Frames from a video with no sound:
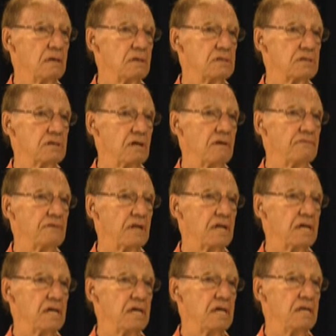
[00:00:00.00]

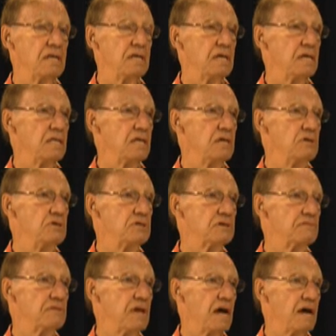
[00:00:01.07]
skillfully in, in the use
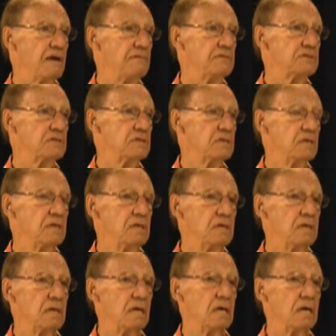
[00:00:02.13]
of knives
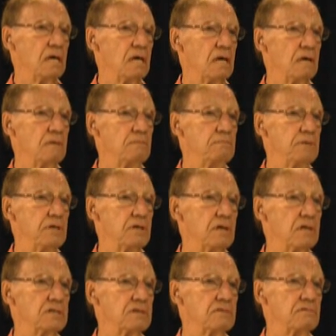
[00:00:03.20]
uh,
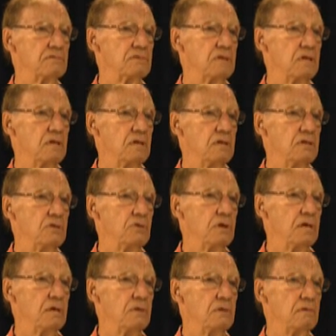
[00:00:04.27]
because of
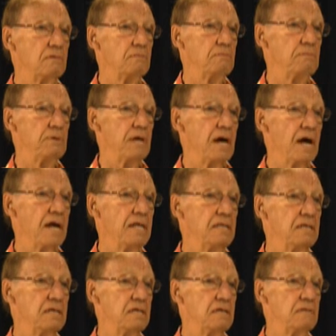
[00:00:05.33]
doing
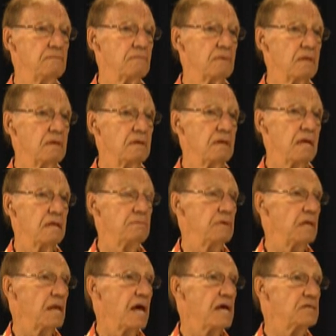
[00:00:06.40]
behind the
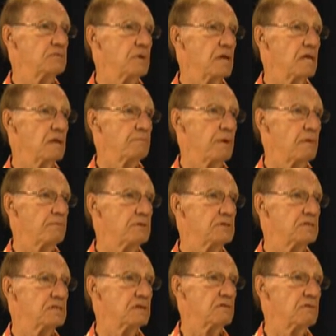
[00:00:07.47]
enemy lines. One of the
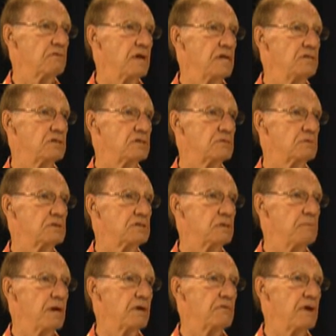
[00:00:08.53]
purposes of the Rangers was to
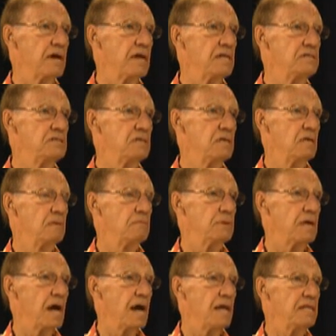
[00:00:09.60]
make raids
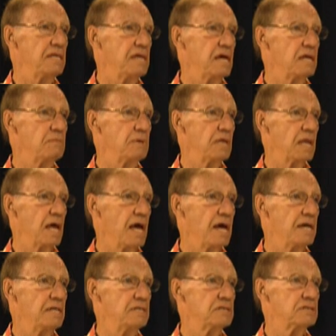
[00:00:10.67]
behind the enemy
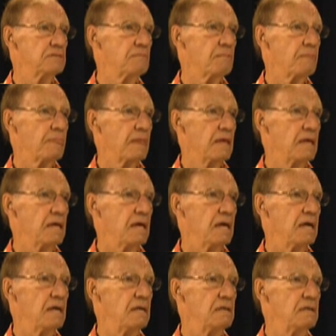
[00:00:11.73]
lines,
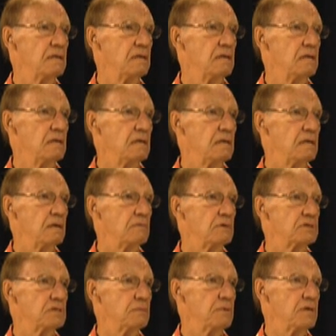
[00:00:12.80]
and it
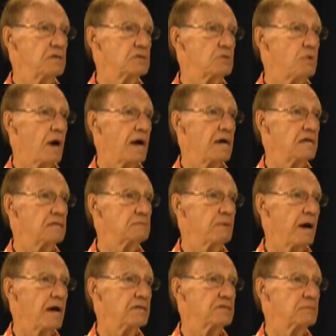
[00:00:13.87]
was to be as quiet as
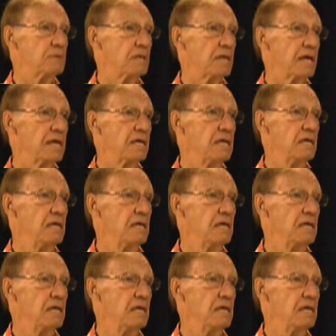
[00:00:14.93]
possible. They,